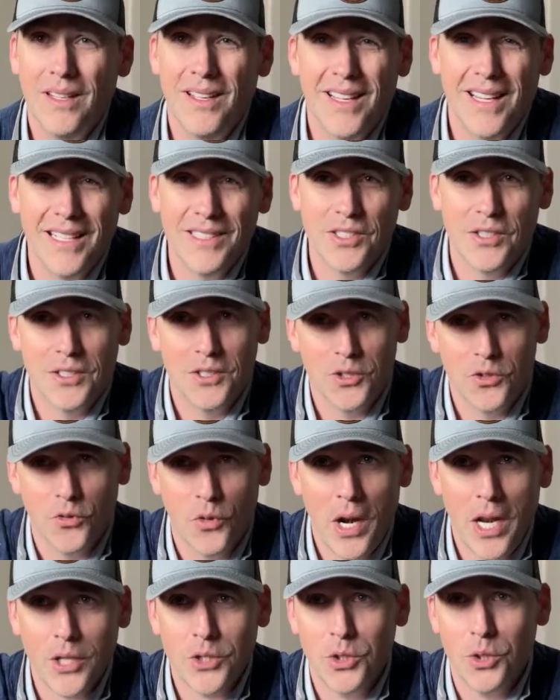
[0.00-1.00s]
It's this
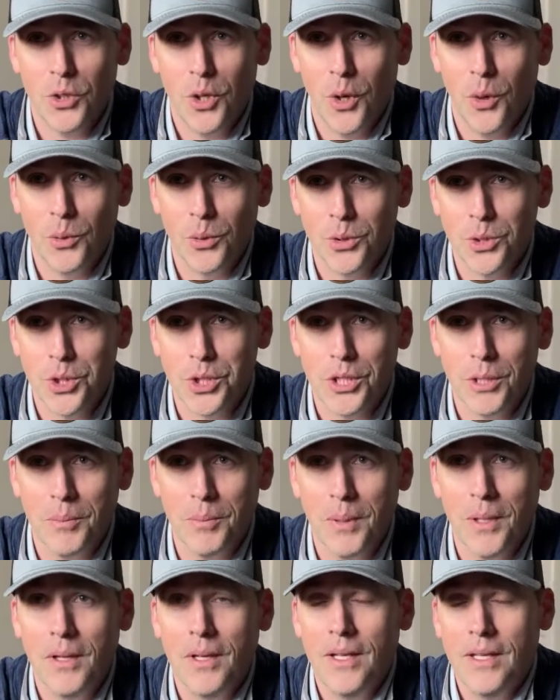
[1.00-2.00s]
fractional
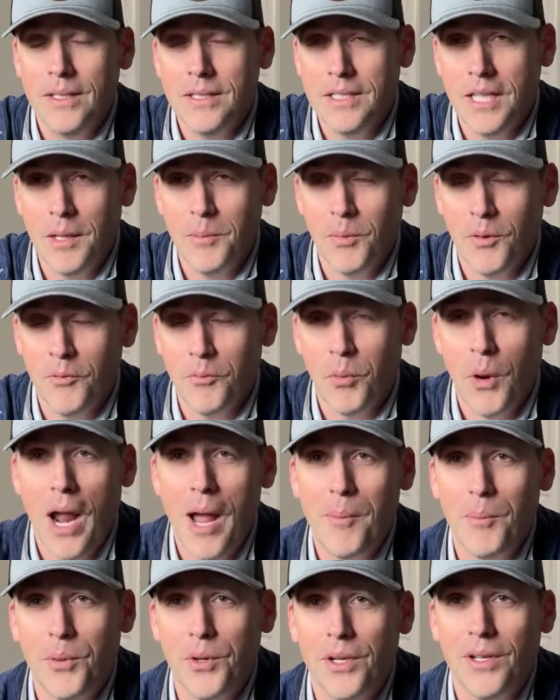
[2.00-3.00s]
ownership type of
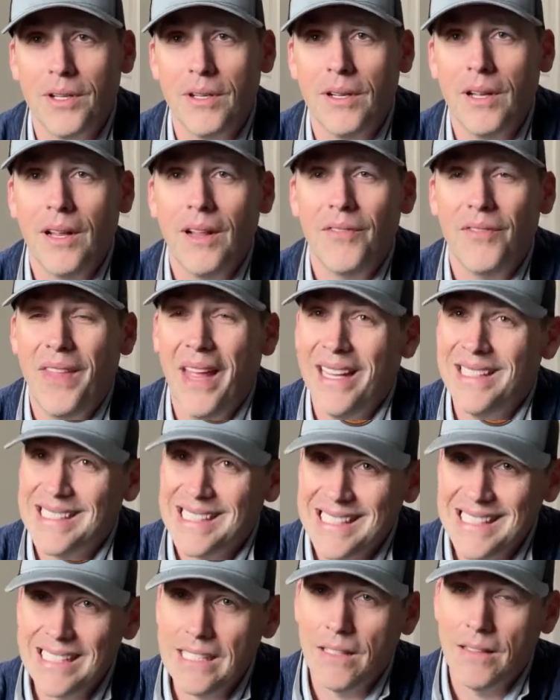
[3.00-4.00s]
property
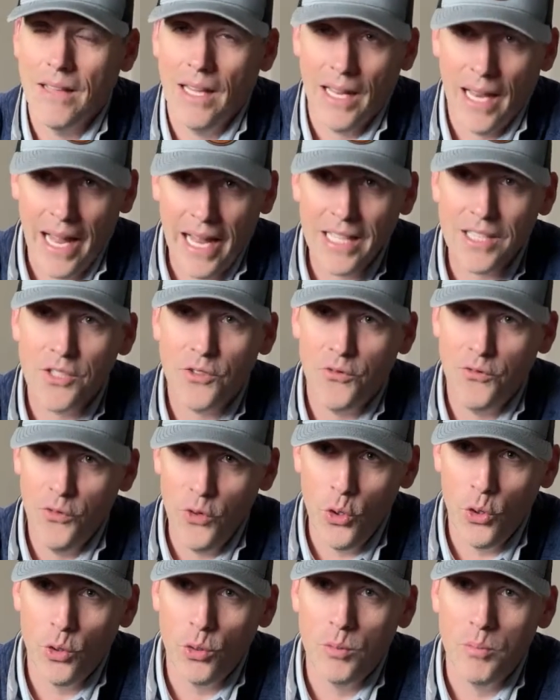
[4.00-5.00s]
that has
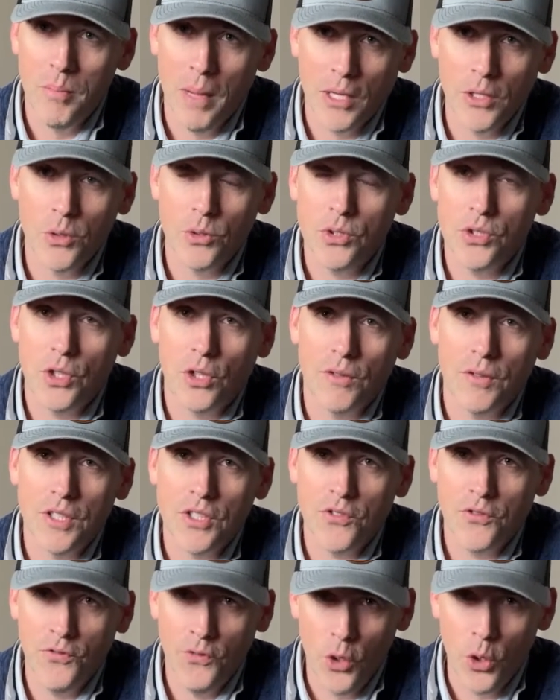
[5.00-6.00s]
food, menu
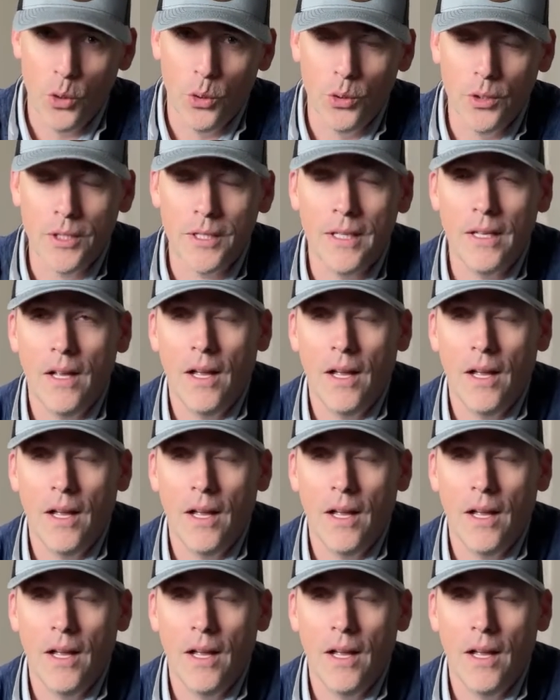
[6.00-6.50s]
service food,